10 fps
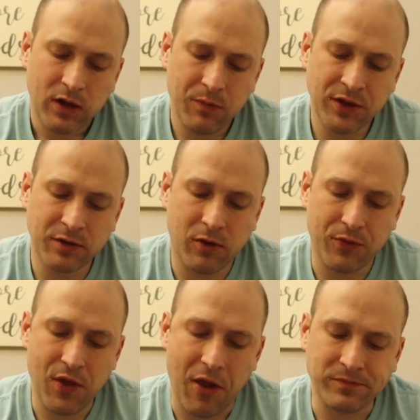I'm thinking
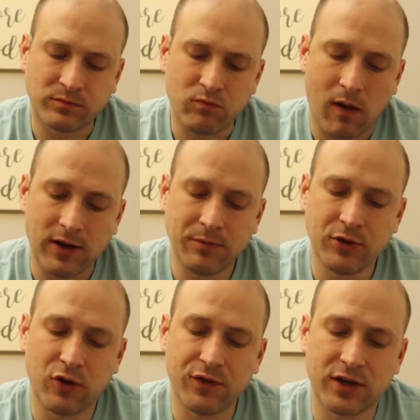about that. Let
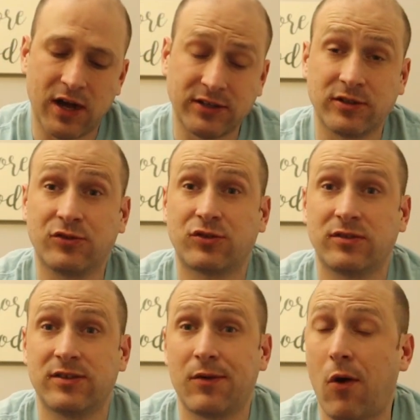me know if you guys are
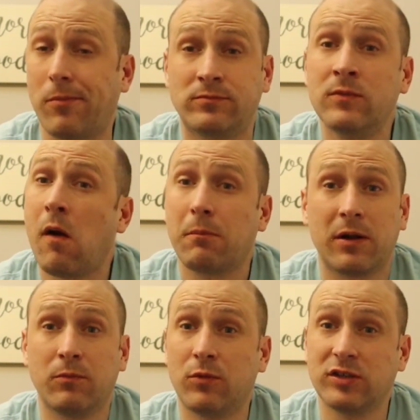interested in that one.
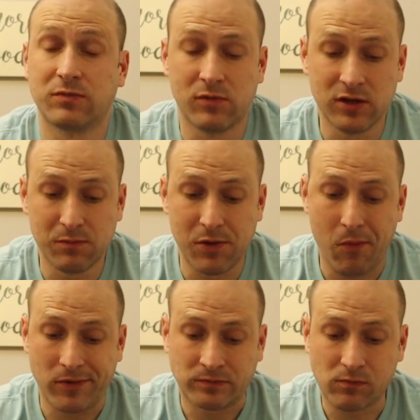But it's a little bit,
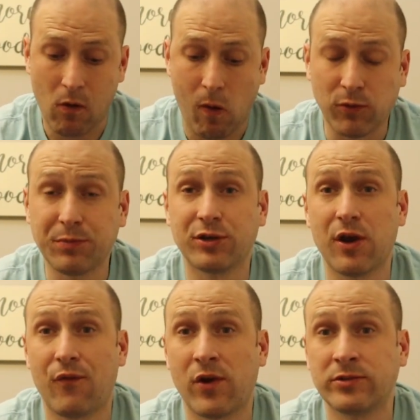it would be
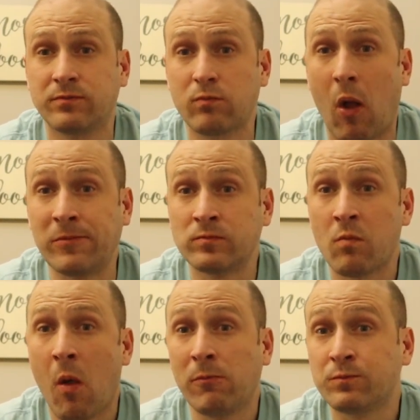different.
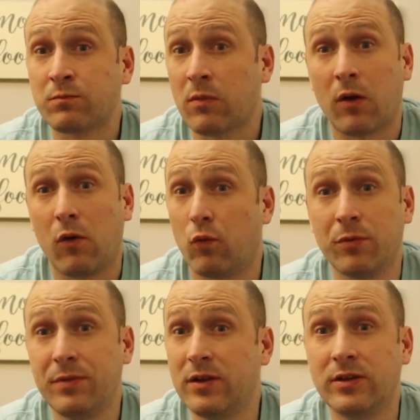It
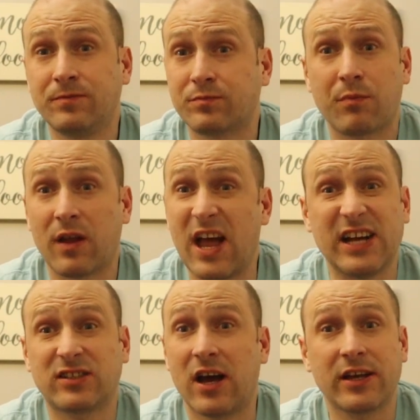wouldn't be
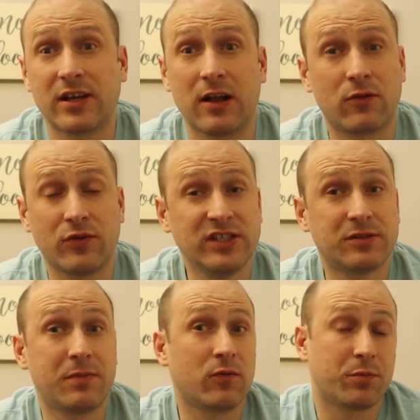as high
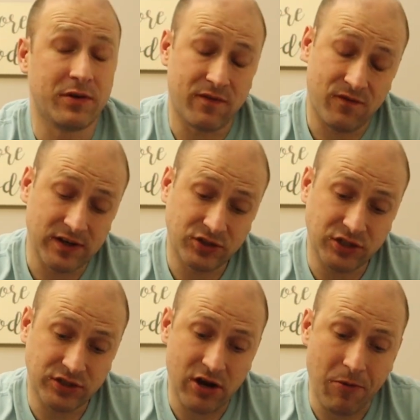calories, but it would be a fun
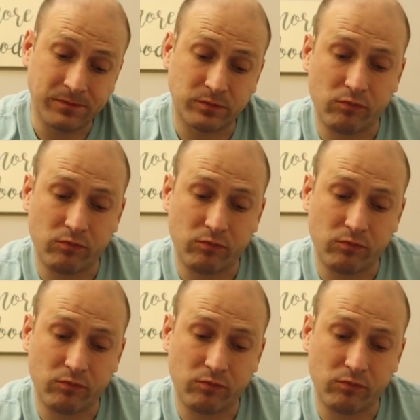cheat day.